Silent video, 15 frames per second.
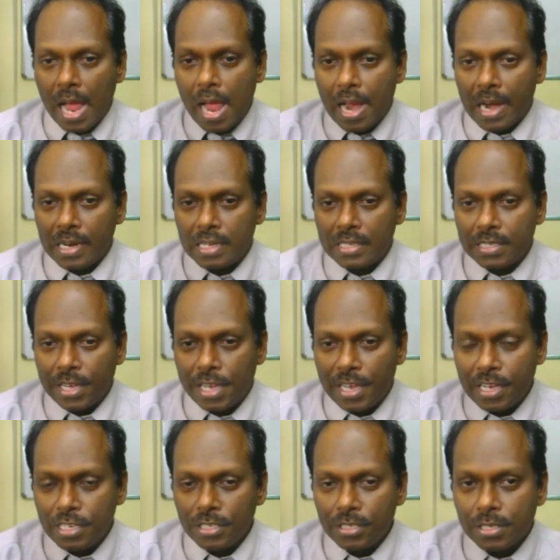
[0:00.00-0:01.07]
and
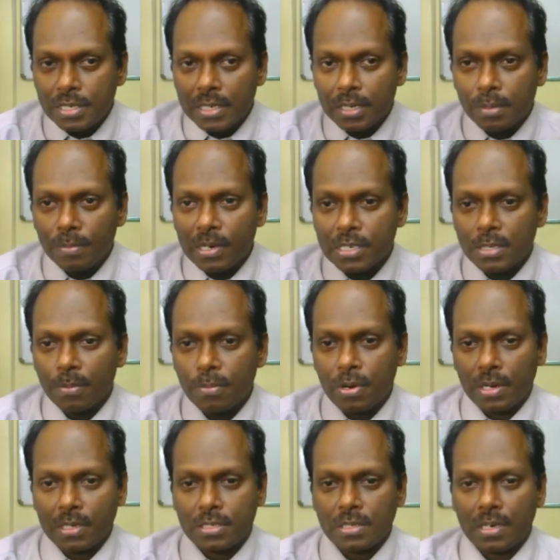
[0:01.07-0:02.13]
change termination
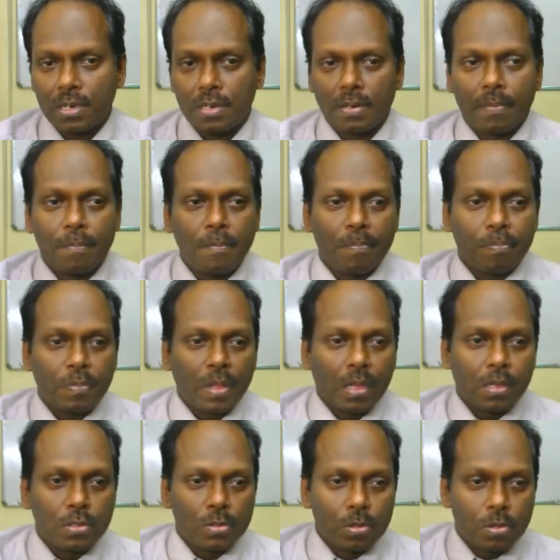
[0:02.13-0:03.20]
protection.
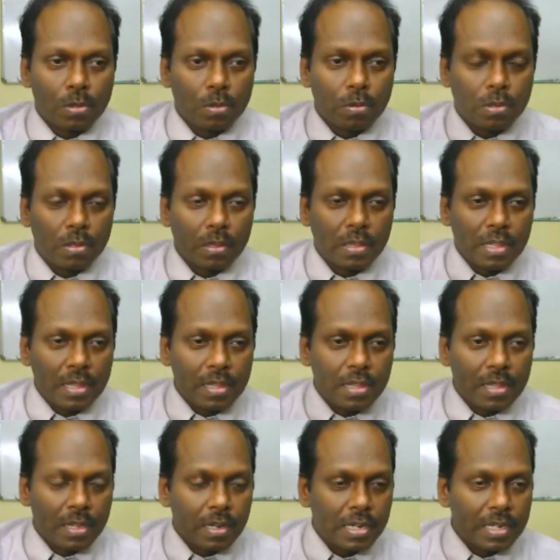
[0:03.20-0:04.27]
So
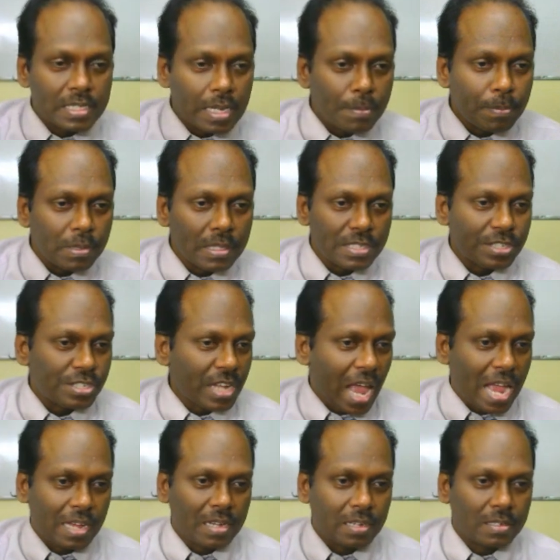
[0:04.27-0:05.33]
disable this
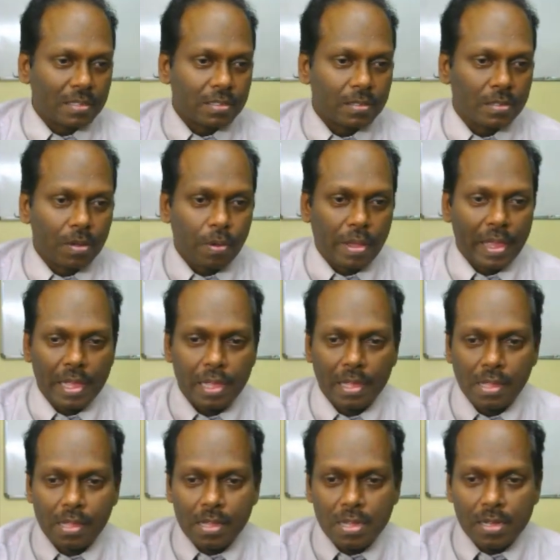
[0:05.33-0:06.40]
tag. Okay,
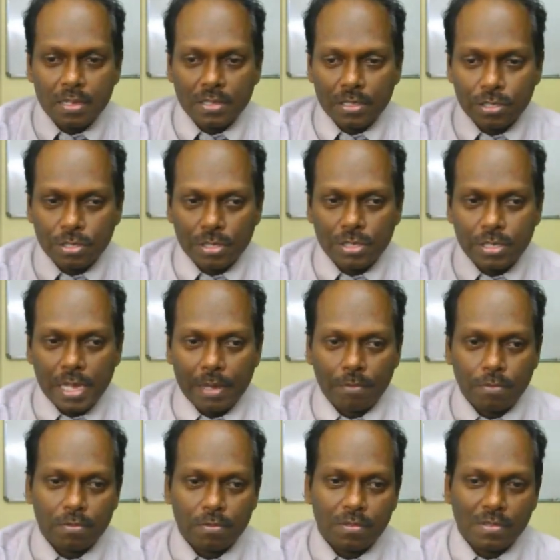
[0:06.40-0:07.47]
just
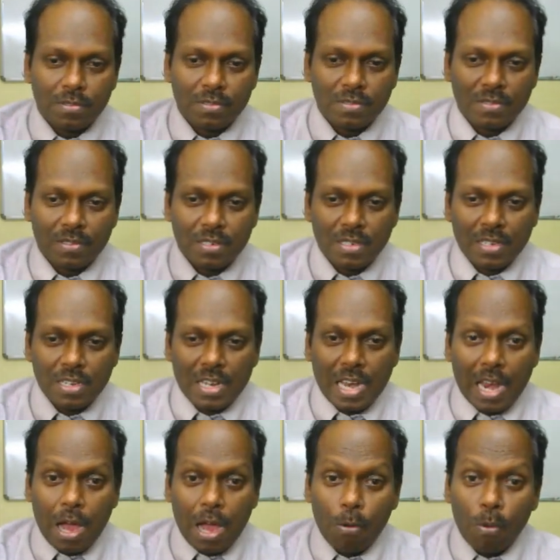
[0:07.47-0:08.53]
save.
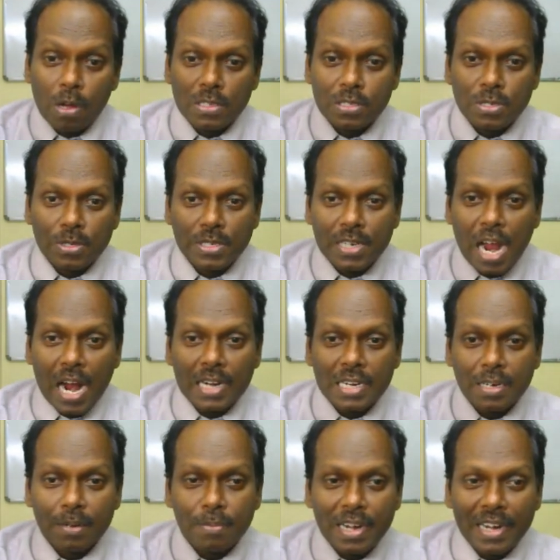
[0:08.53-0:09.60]
Now once you start
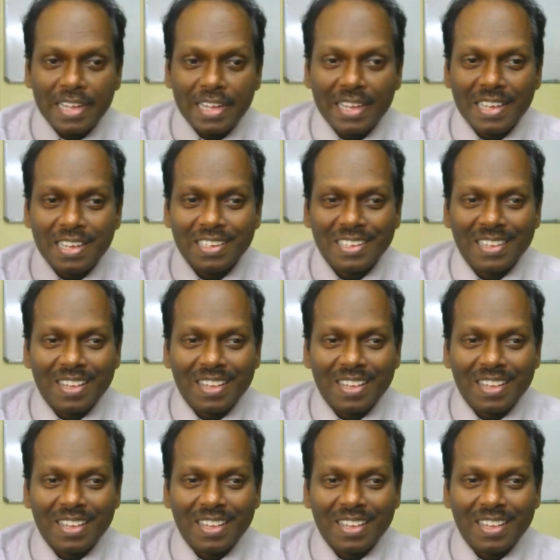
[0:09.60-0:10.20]
terminating,